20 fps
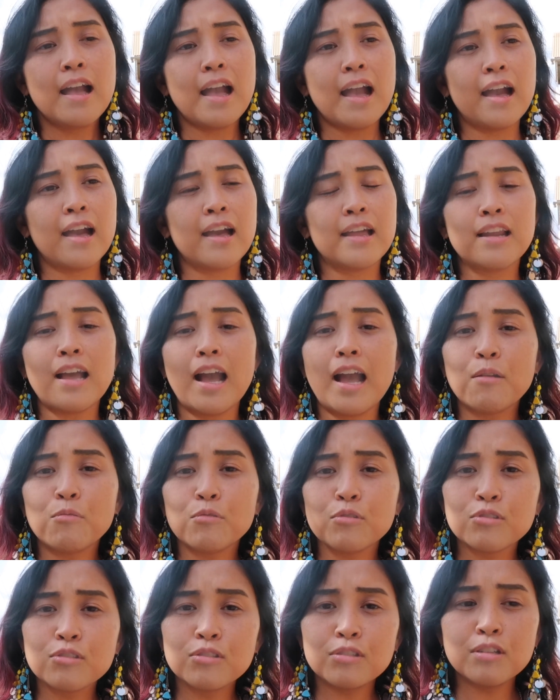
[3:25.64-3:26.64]
And I
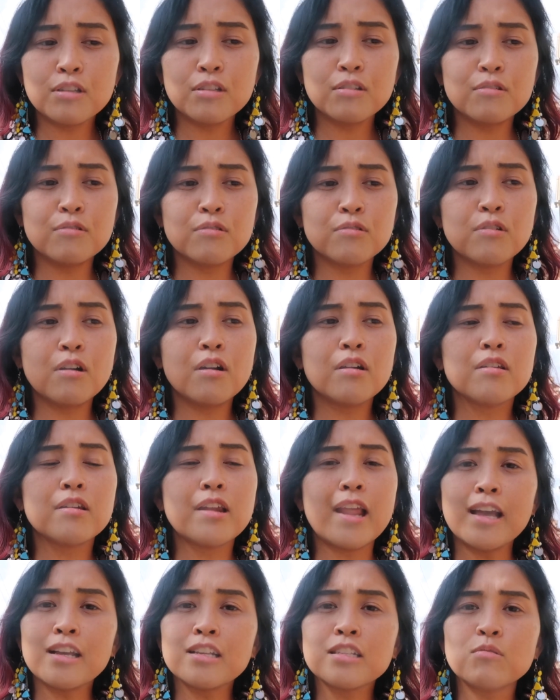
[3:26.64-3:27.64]
will see you
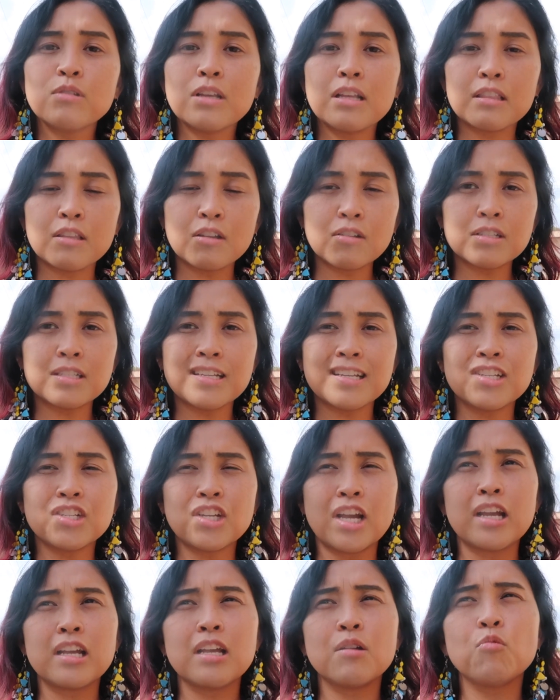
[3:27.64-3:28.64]
next week. Thursday's
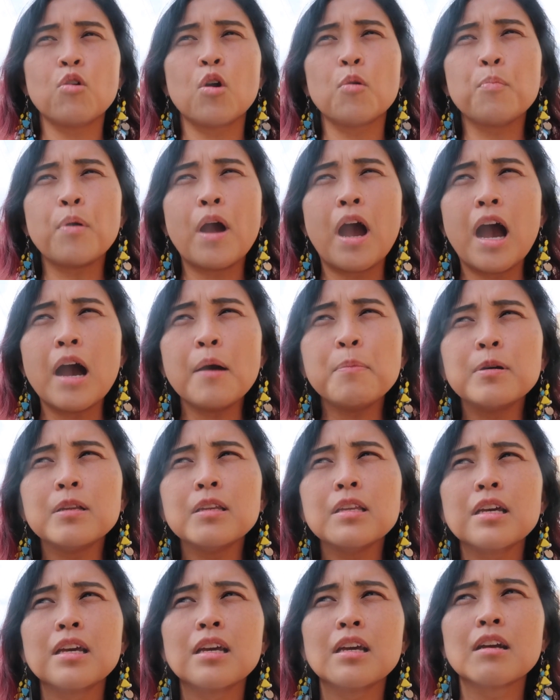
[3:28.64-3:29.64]
check-in will
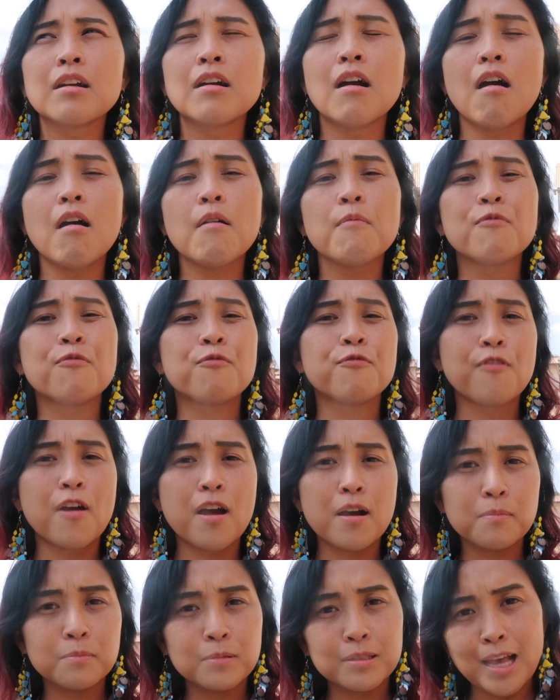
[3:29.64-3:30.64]
probably come
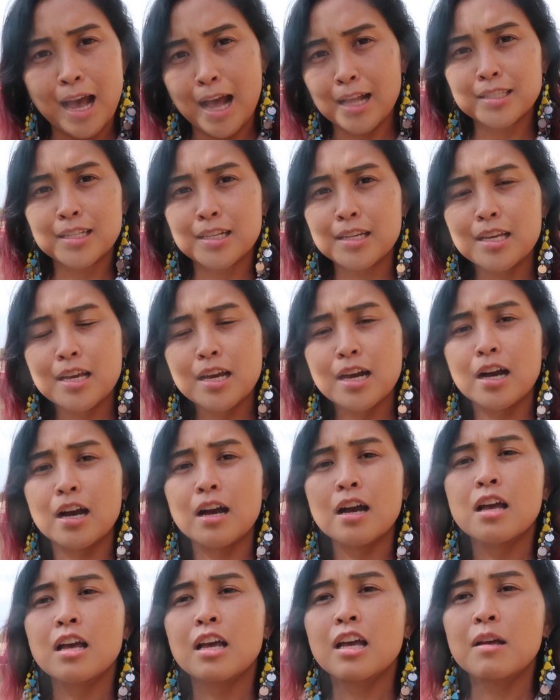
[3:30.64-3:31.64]
from
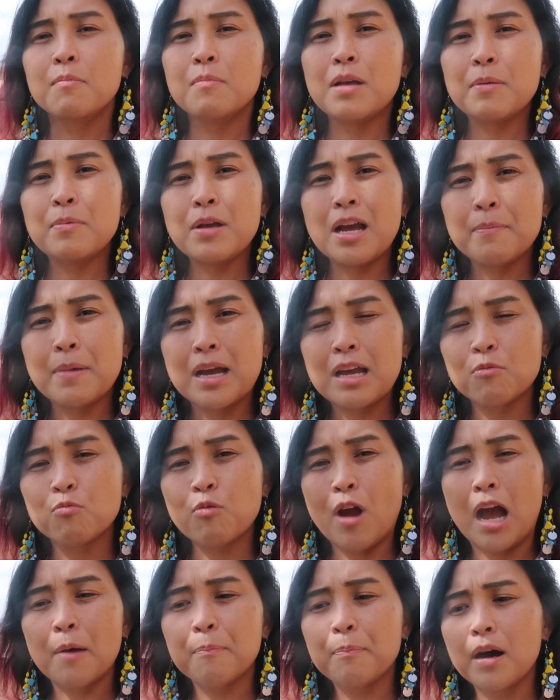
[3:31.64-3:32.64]
Tanzania. Maybe I might
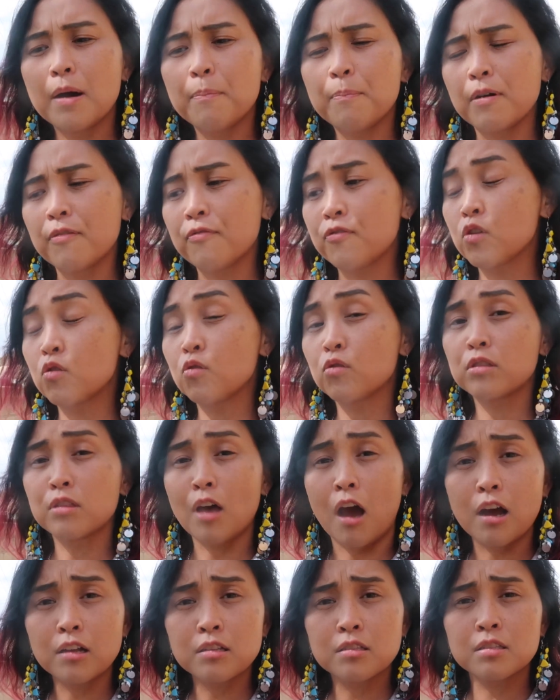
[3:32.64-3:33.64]
wrap up a few
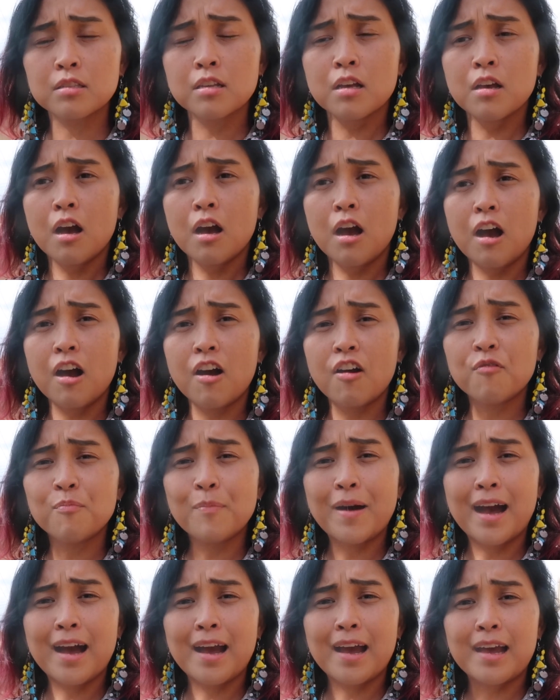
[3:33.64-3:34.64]
thoughts of
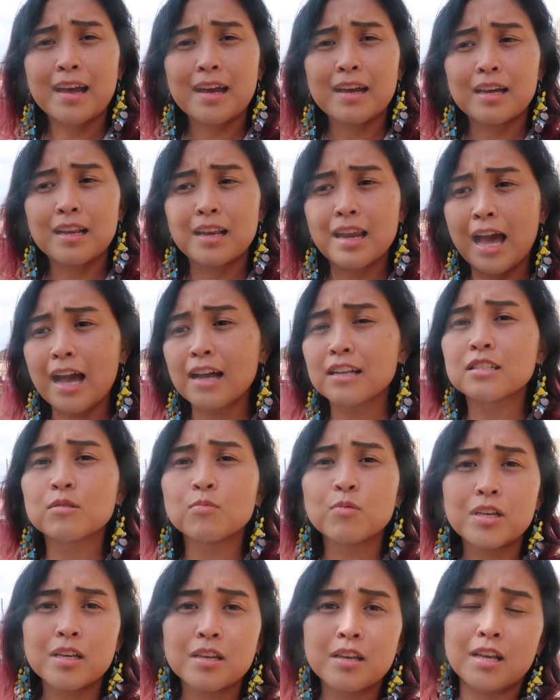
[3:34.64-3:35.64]
my last
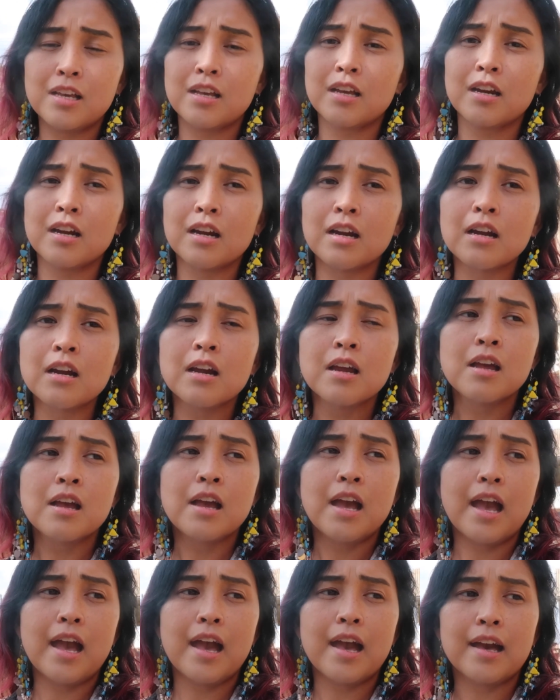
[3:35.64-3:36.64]
week here,
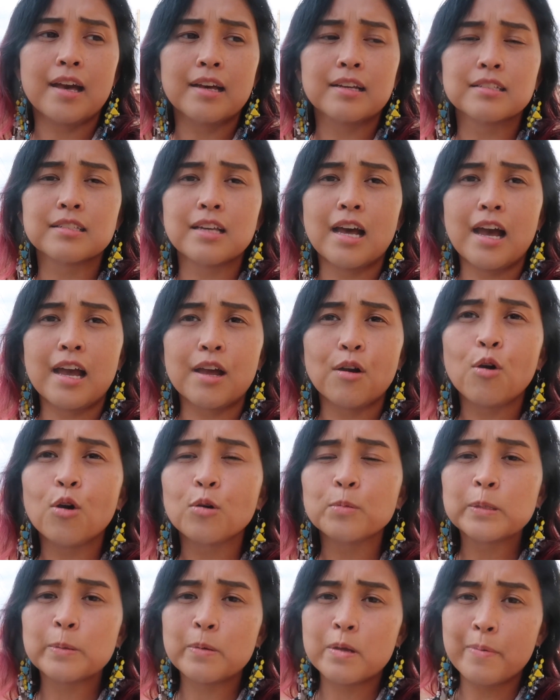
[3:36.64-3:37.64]
and I
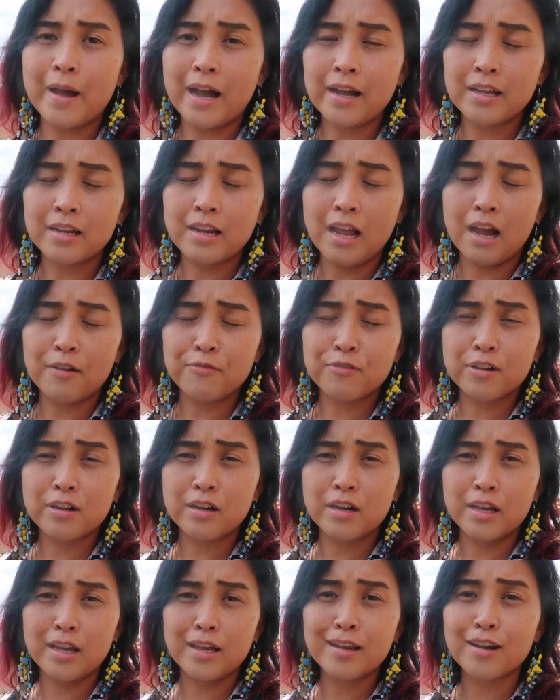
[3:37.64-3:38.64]
hope to be back in
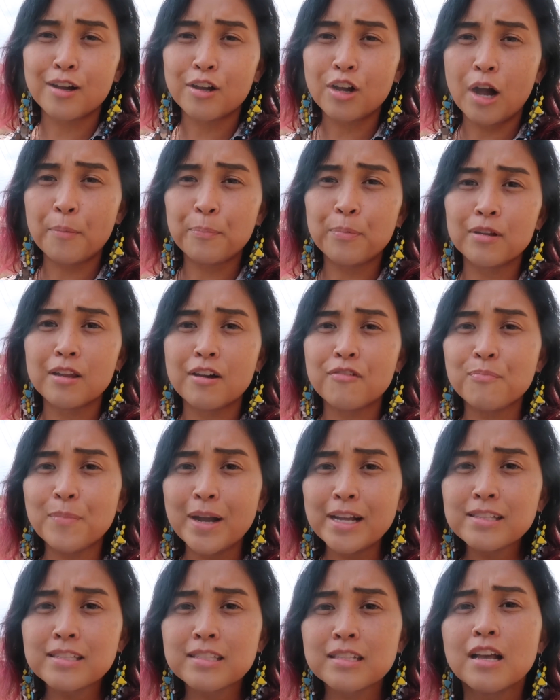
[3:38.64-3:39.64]
Africa in a couple of
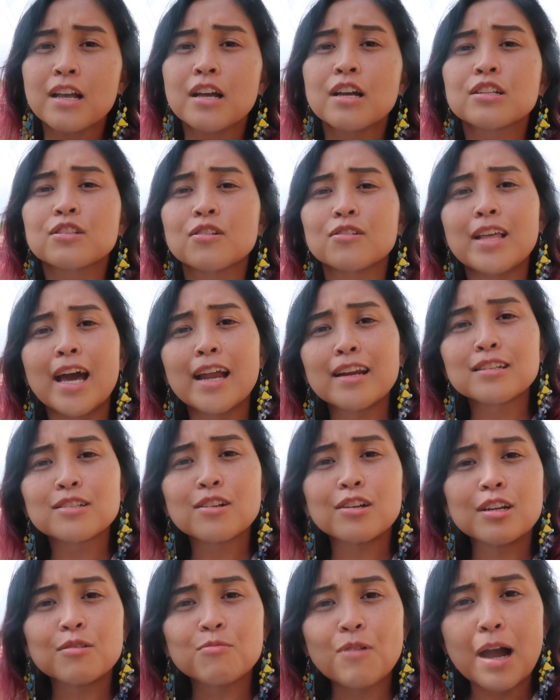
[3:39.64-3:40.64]
months. So that is
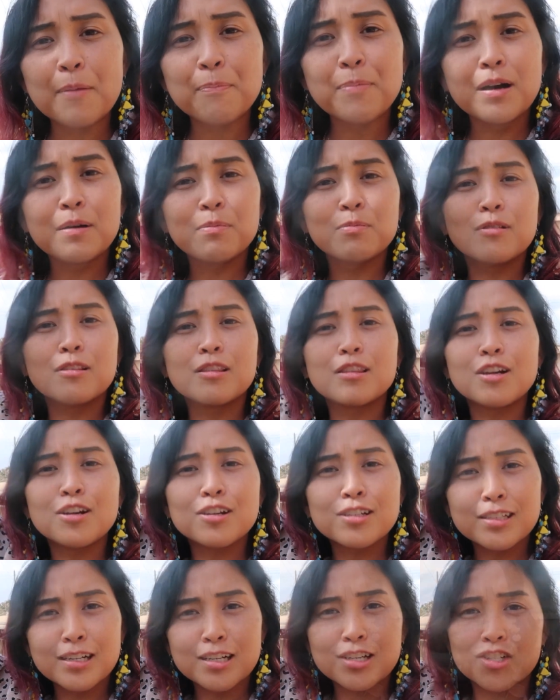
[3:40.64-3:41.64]
going to wrap up
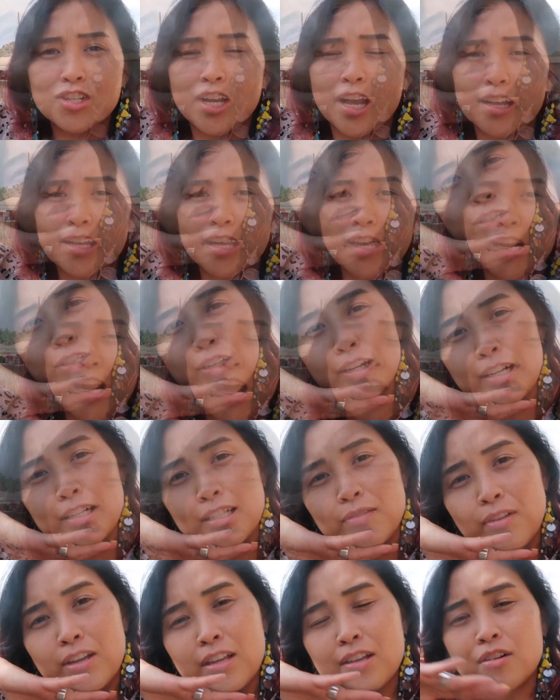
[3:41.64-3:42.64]
Thursday's check-in.
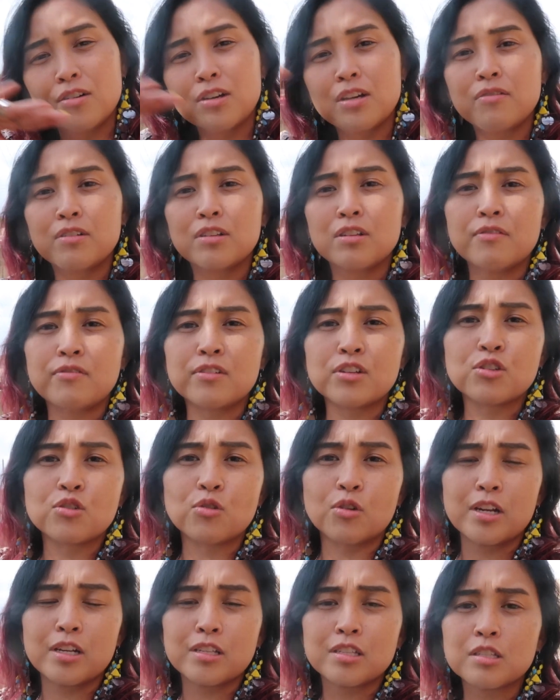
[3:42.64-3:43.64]
Today's video, even if it's
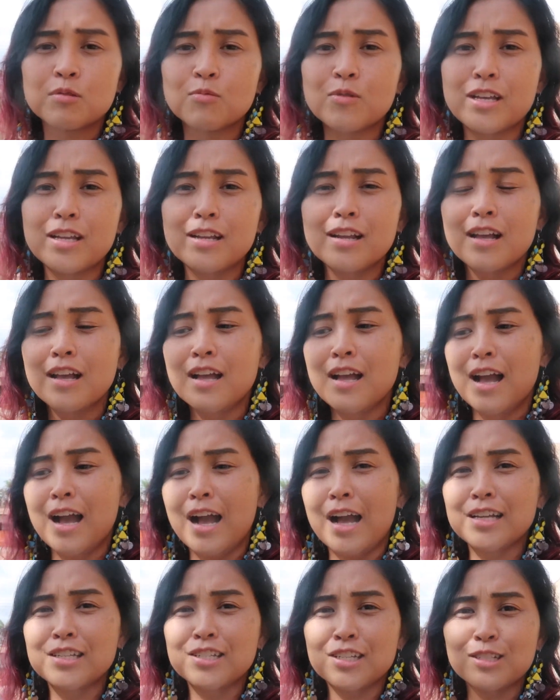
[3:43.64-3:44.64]
short and sweet,
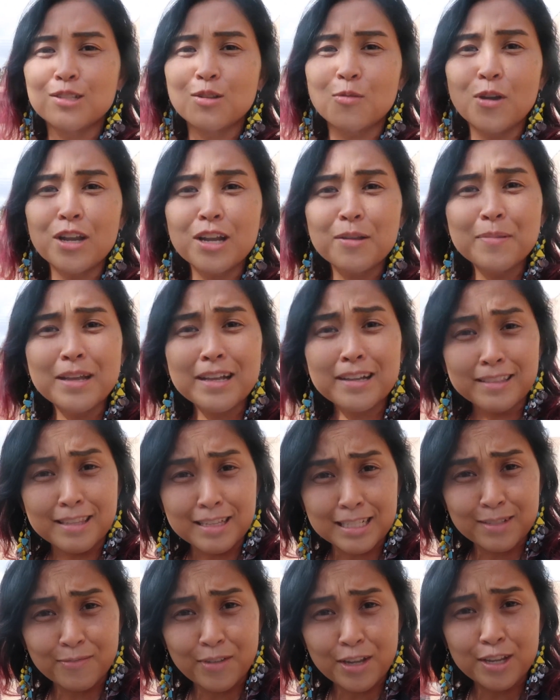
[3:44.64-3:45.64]
I just don't want to make
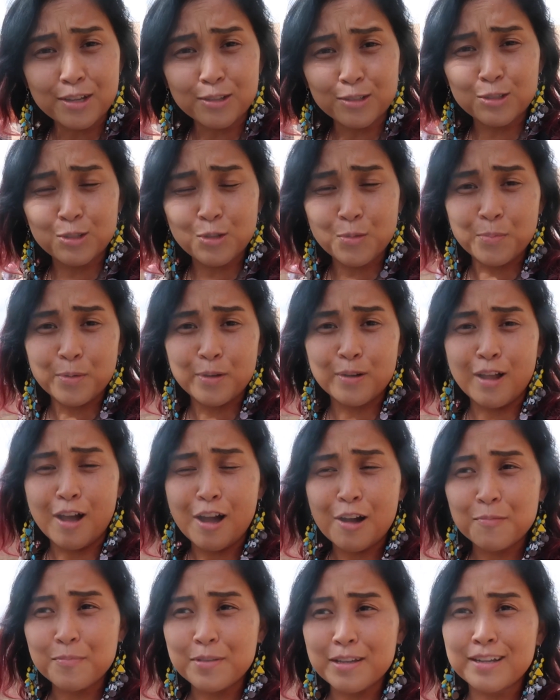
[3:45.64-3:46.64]
this video super
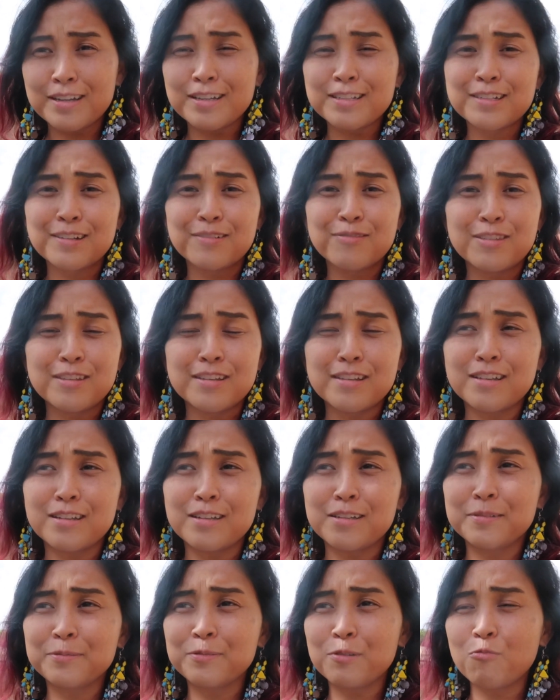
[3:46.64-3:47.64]
long because of
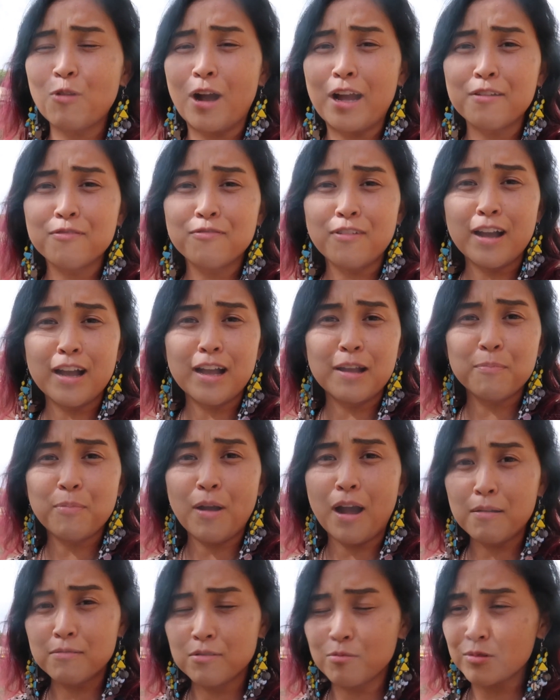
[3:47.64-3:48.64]
the Wi-Fi
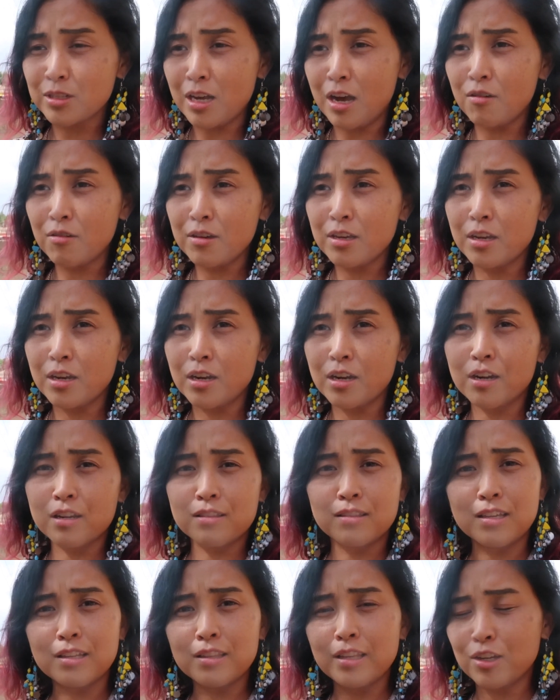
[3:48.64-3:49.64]
problems out here
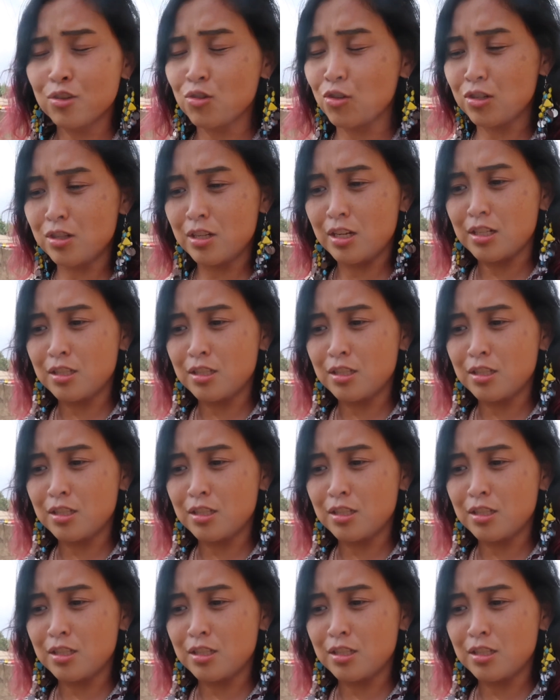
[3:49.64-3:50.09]
and the electricity.